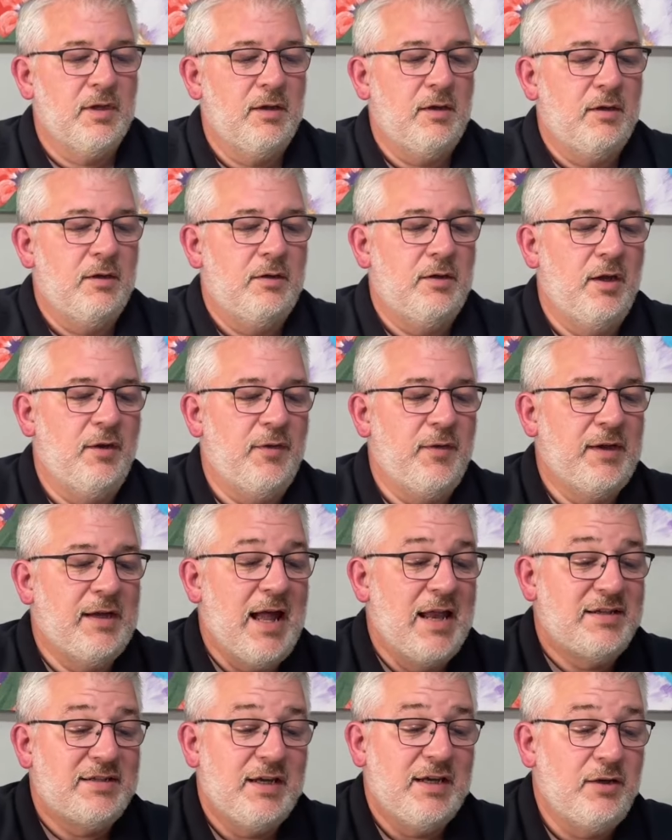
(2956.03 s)
Another thing
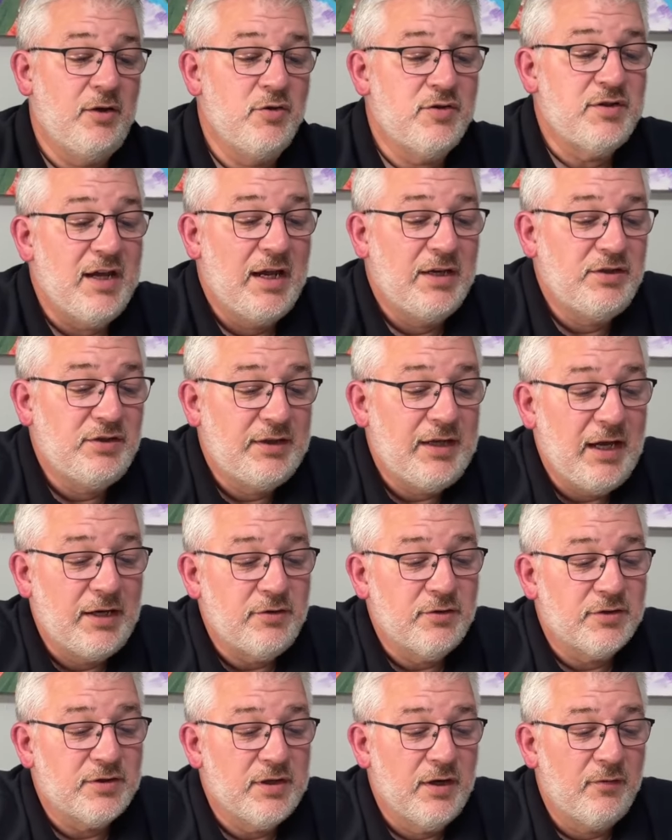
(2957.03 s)
I'd say do is educate
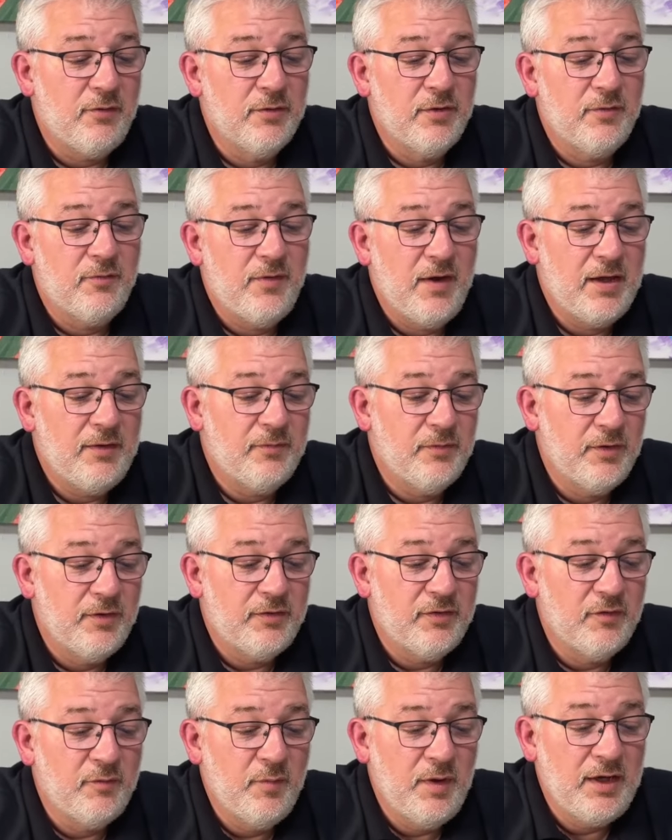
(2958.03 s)
yourself on the faithfulness
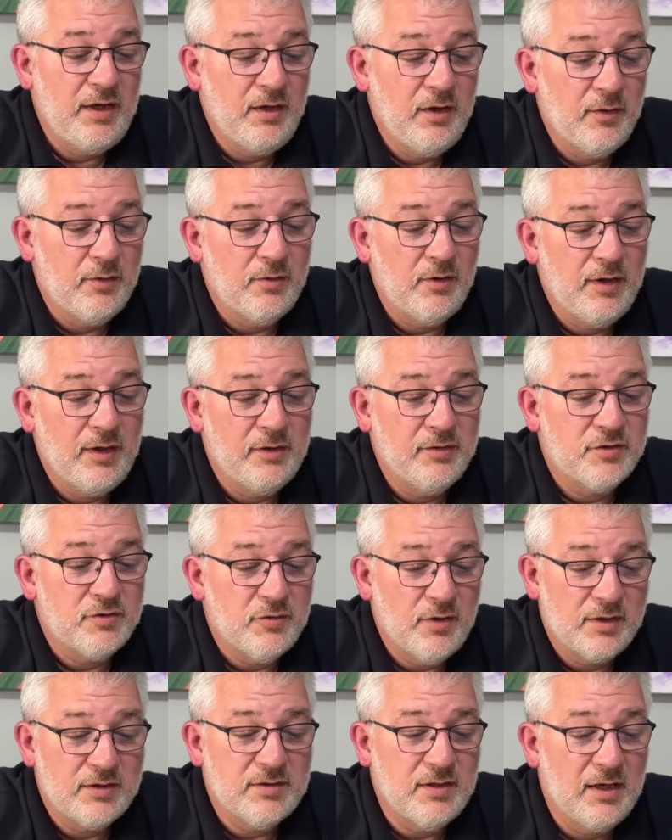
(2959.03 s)
of many other English
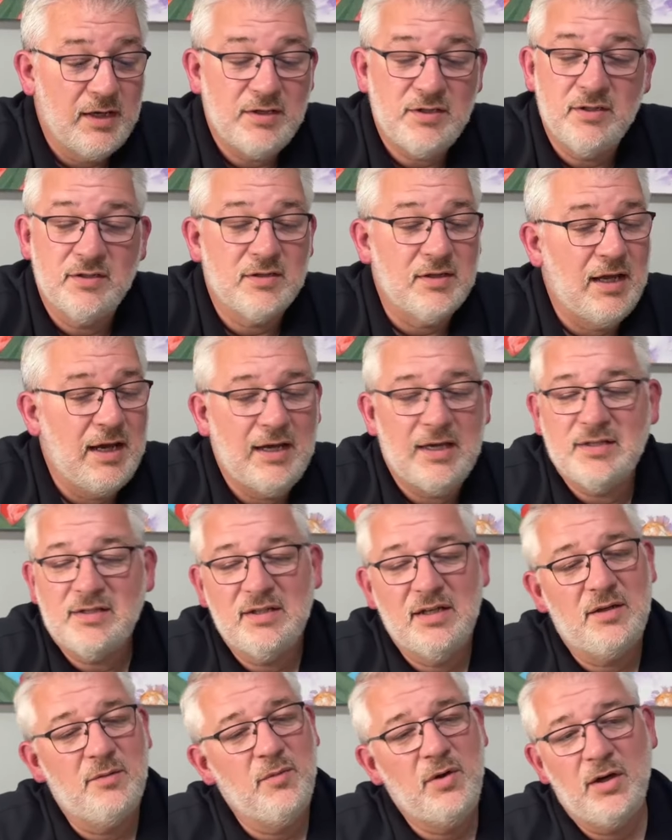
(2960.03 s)
translations. Like I
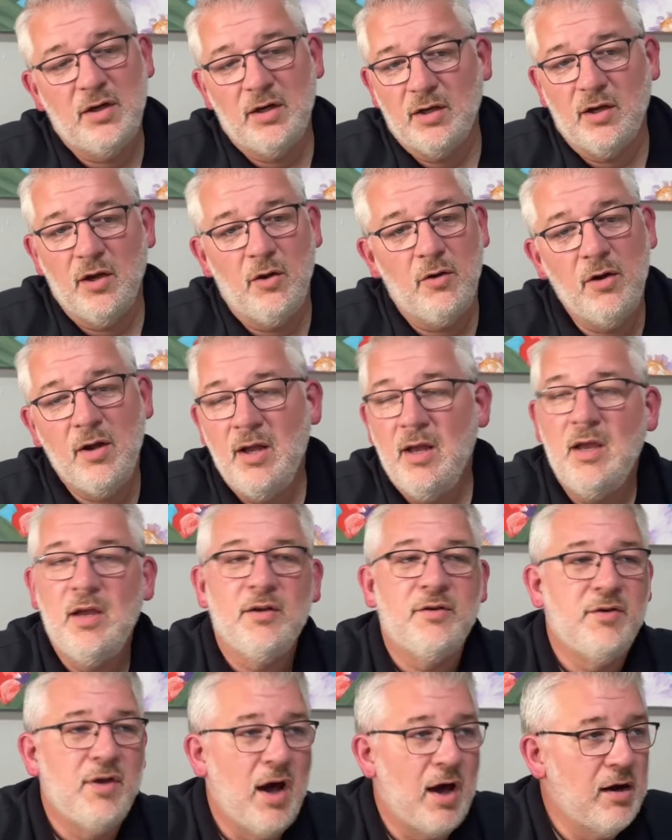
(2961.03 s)
said a minute ago,
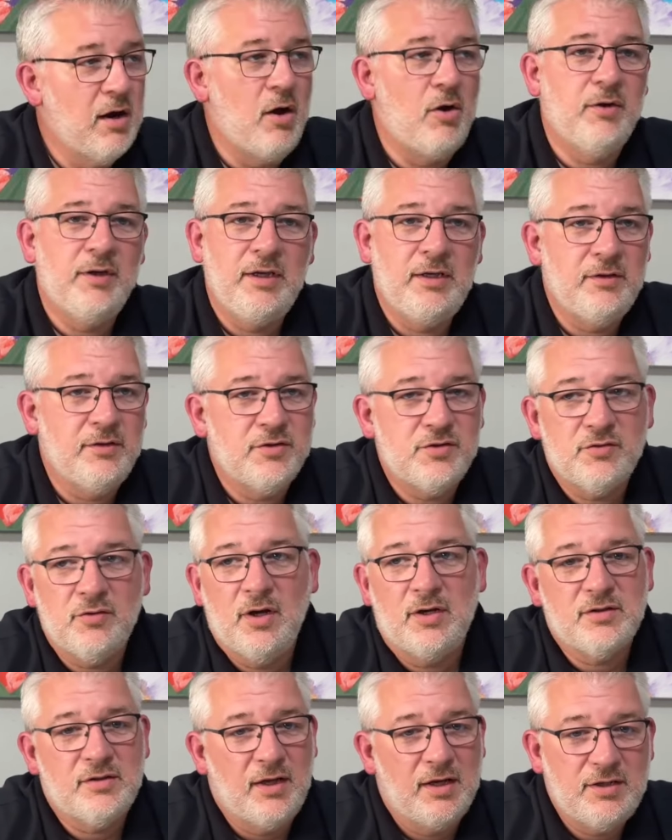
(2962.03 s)
not all English
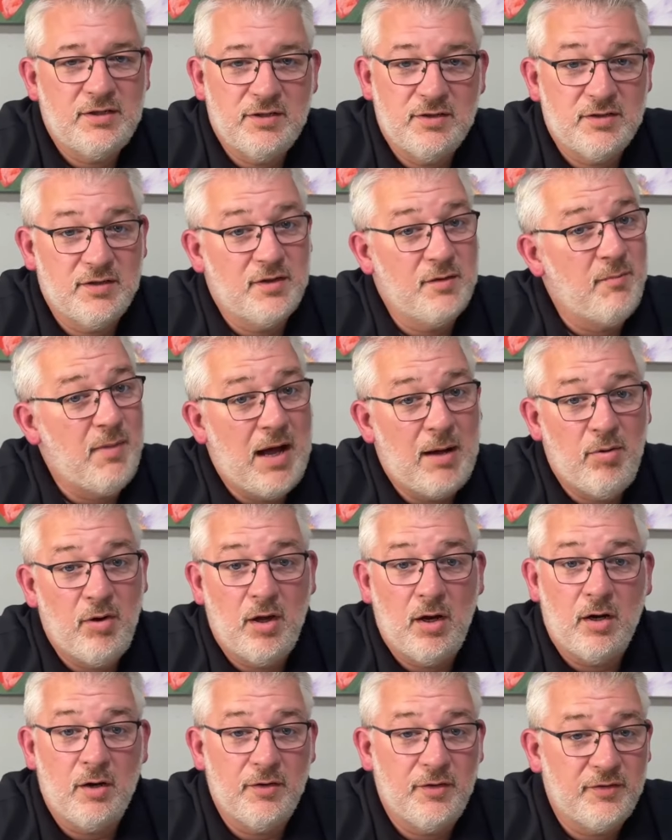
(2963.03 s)
translations of the Bible
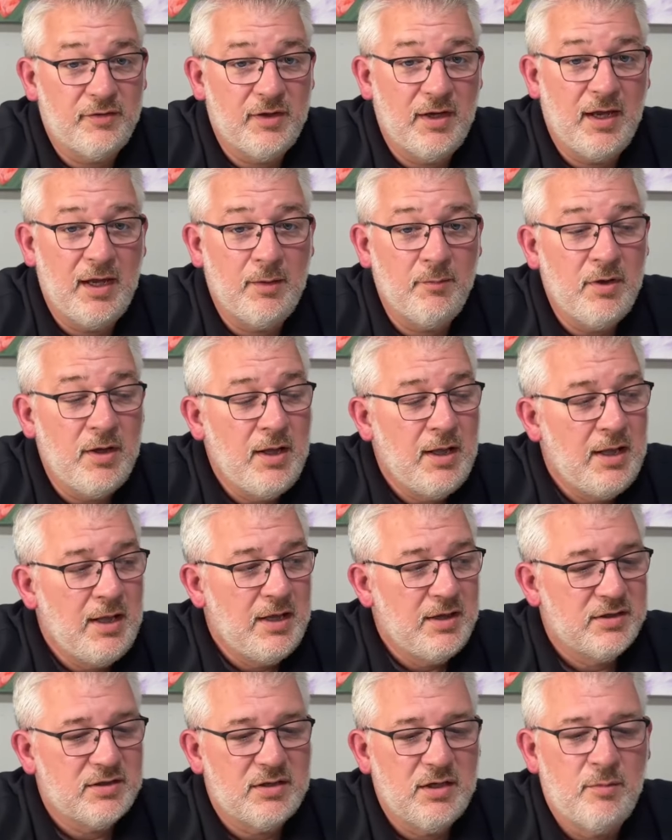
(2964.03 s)
are the same.
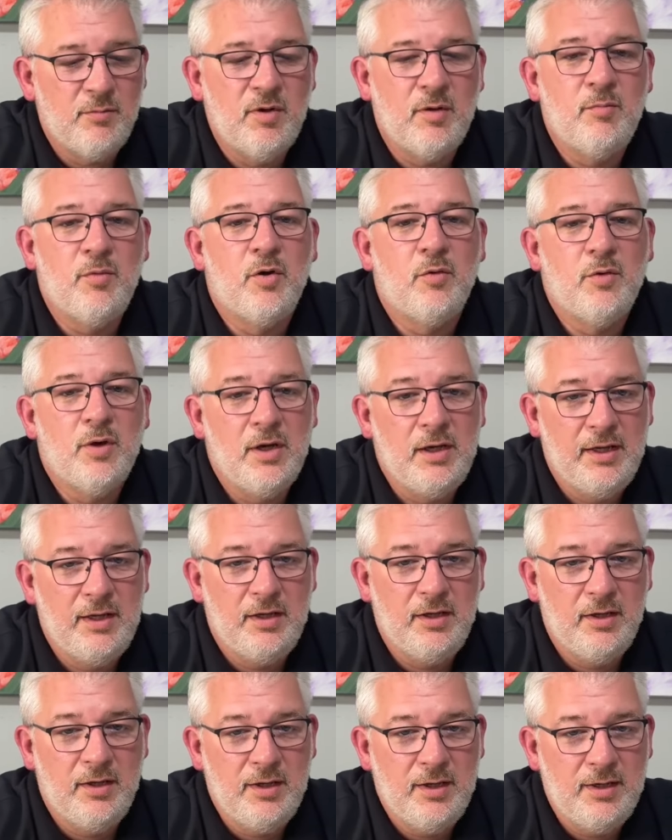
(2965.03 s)
Some of them are really
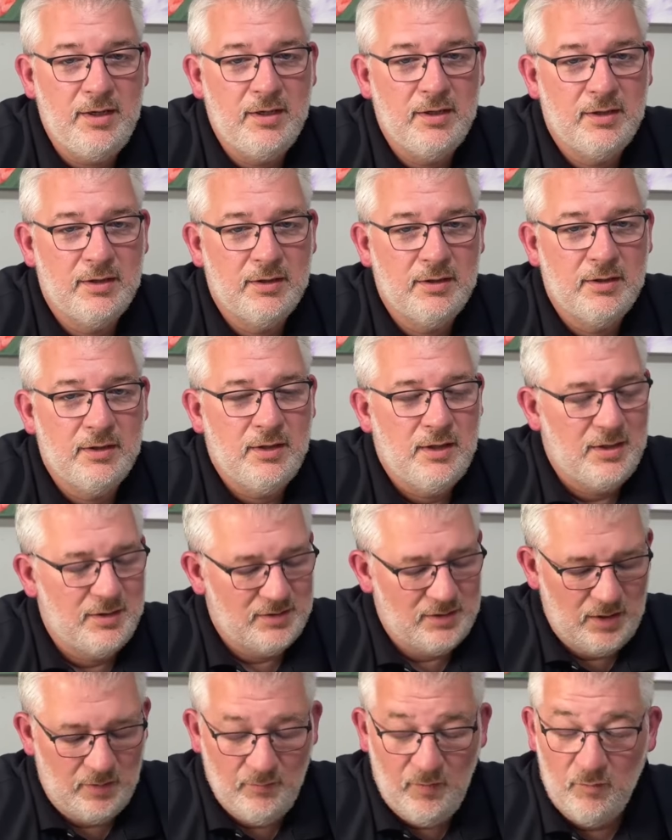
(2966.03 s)
good, and
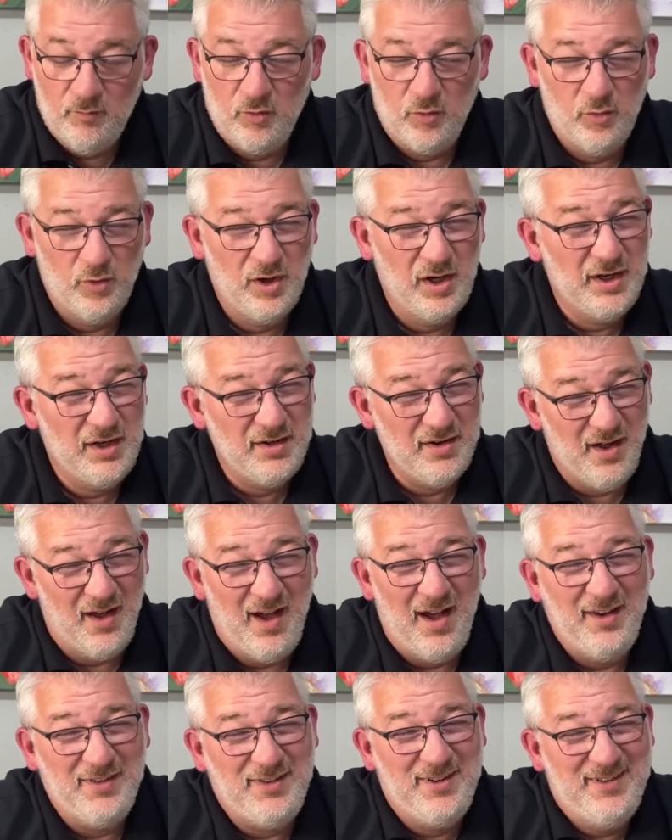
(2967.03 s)
some of them are really not.